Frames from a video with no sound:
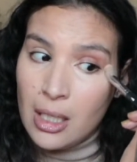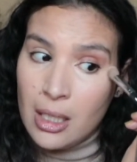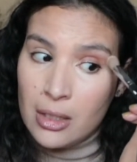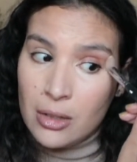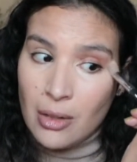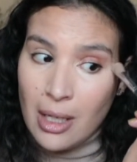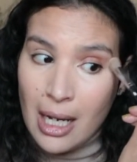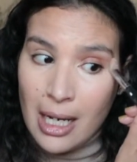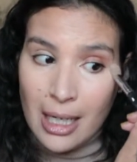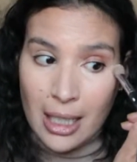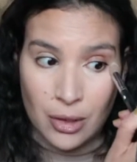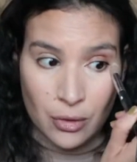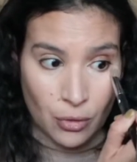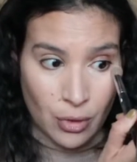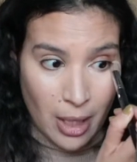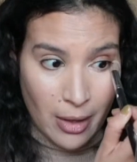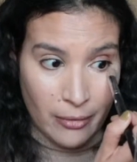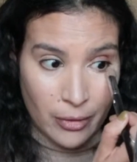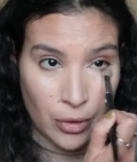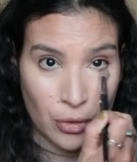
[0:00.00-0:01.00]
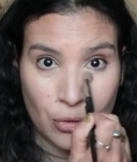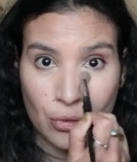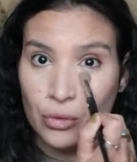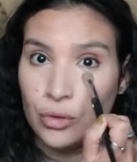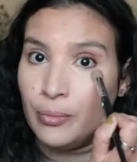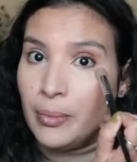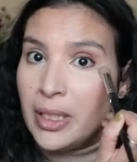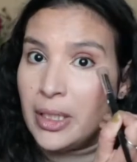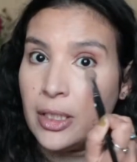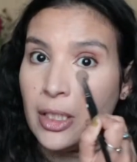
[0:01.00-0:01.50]
so I like to have a
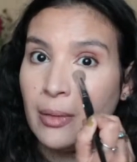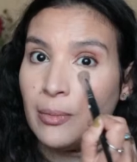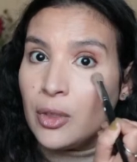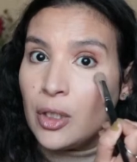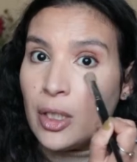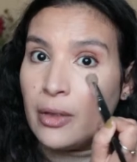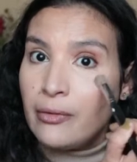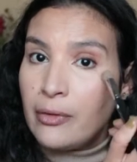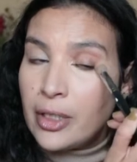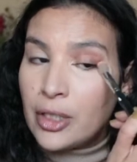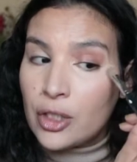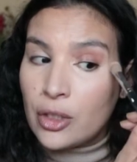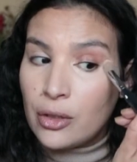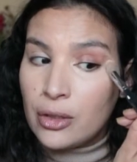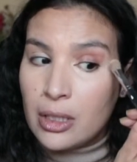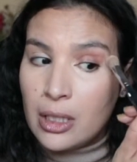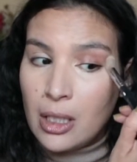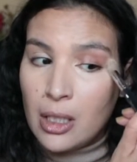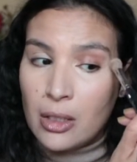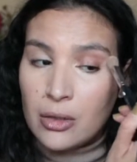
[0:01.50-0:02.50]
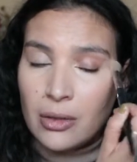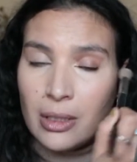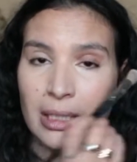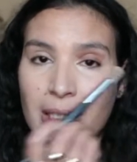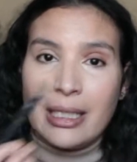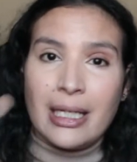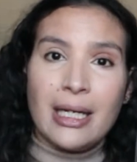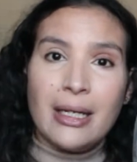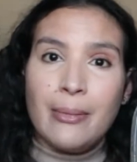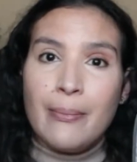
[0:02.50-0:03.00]
good medium coverage concealer so
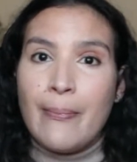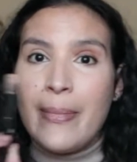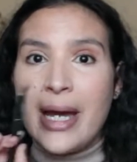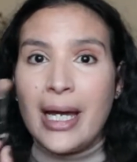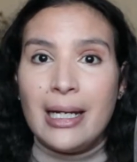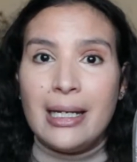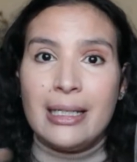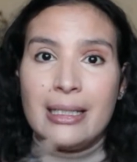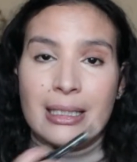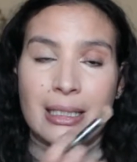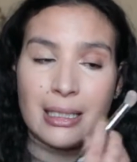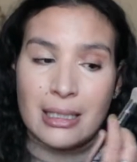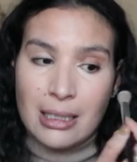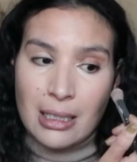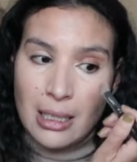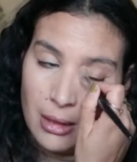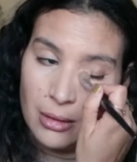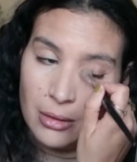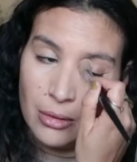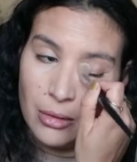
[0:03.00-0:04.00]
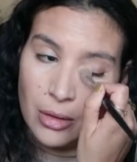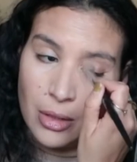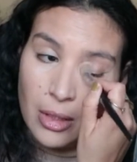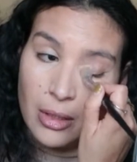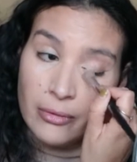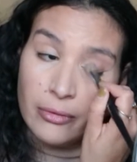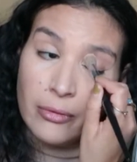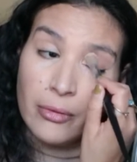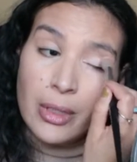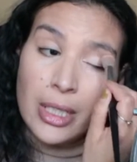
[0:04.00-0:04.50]
it can balance the
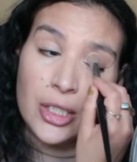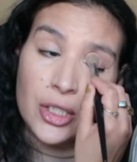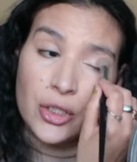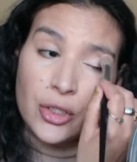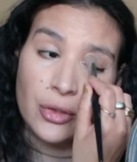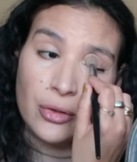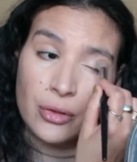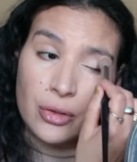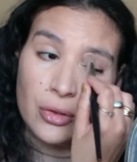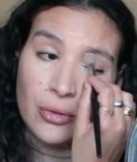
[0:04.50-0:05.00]
coverage, you know.